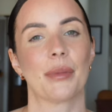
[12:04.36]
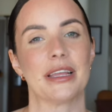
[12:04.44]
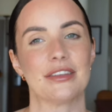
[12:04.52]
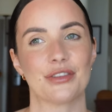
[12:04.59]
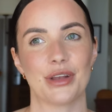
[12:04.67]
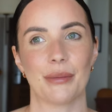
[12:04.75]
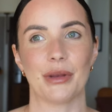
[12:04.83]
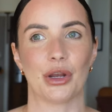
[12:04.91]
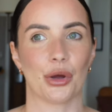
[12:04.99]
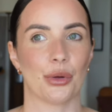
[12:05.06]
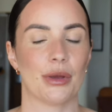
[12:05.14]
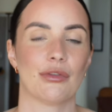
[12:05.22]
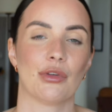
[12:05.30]
Please do let me
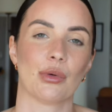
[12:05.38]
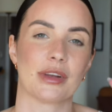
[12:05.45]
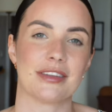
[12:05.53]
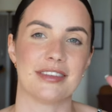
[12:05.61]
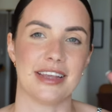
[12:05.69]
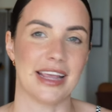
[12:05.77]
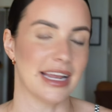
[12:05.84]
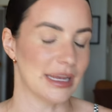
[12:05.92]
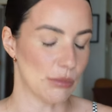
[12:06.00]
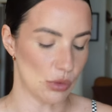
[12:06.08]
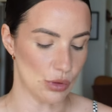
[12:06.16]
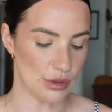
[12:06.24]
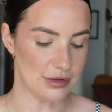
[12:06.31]
know if you want to see any
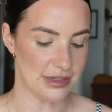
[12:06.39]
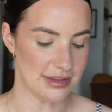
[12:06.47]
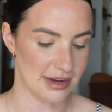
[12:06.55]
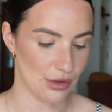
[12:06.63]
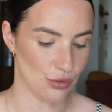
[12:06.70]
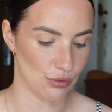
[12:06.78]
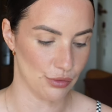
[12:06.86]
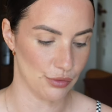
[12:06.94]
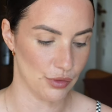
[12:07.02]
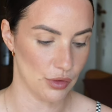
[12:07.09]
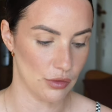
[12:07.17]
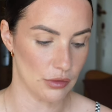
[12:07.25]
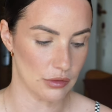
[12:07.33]
more detailed
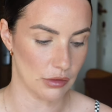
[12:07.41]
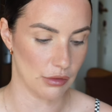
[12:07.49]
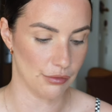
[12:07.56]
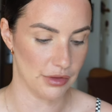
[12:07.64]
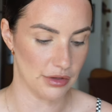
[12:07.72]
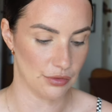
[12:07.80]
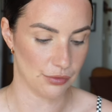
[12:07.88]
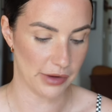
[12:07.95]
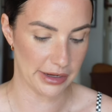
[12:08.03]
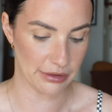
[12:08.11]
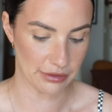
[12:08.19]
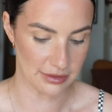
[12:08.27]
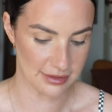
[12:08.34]
reviews of these
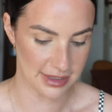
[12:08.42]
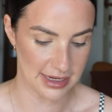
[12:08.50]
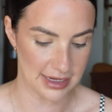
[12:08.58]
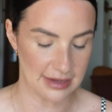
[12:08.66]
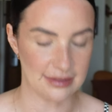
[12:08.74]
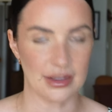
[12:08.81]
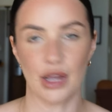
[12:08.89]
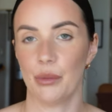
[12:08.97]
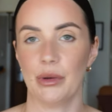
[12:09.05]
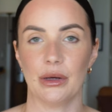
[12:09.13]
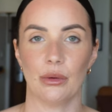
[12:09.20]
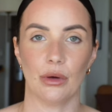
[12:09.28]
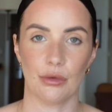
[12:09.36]
fragrances. I
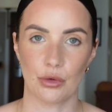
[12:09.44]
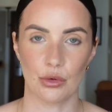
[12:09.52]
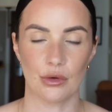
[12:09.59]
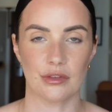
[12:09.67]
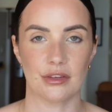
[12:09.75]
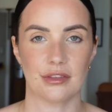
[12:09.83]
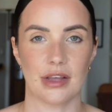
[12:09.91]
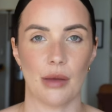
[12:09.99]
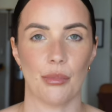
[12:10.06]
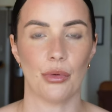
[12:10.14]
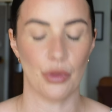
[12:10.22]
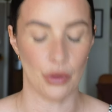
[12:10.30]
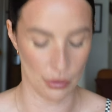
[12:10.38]
will, of course,
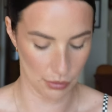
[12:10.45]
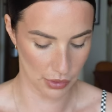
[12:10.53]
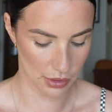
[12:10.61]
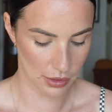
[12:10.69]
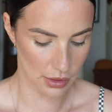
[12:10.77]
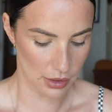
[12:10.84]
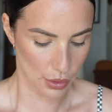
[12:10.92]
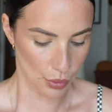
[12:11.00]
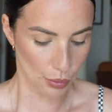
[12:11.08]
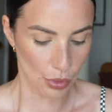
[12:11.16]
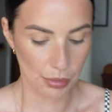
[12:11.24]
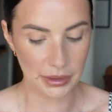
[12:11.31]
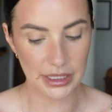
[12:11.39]
sample them
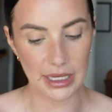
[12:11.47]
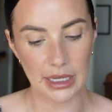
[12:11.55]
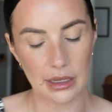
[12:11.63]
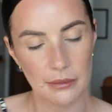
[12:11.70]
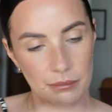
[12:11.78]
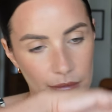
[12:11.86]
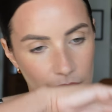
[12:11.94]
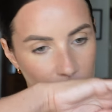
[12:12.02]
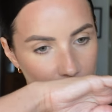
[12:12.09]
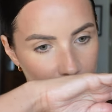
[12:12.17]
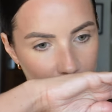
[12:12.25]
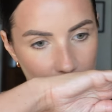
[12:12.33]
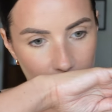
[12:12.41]
properly.
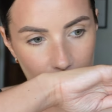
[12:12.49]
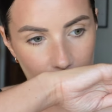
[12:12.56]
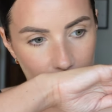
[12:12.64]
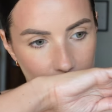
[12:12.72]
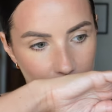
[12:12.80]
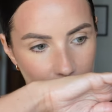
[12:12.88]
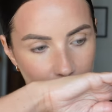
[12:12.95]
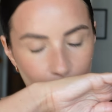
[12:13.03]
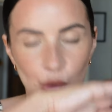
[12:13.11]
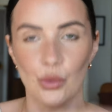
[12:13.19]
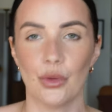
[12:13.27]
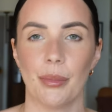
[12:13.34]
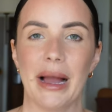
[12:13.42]

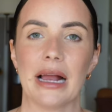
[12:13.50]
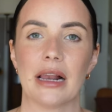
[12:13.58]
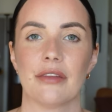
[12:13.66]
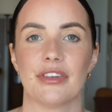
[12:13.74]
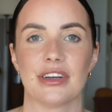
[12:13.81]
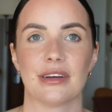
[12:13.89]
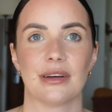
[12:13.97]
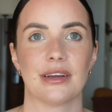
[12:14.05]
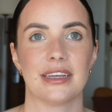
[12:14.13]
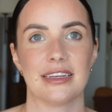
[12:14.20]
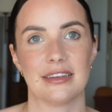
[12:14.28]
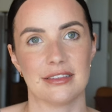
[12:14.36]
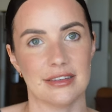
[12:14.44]
All the baklava
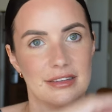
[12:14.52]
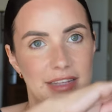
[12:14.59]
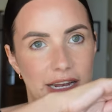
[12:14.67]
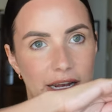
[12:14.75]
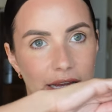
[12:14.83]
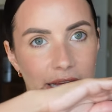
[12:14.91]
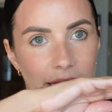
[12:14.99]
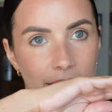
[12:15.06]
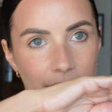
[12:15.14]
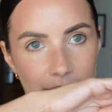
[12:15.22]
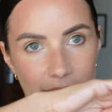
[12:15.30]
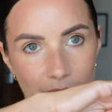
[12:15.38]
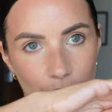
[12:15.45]
is settling
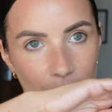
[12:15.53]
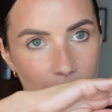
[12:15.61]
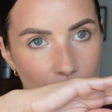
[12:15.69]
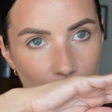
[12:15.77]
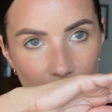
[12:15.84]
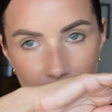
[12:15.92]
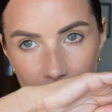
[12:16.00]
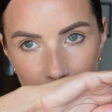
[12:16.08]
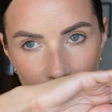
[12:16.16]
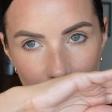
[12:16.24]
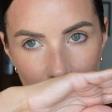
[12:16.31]
down a little bit.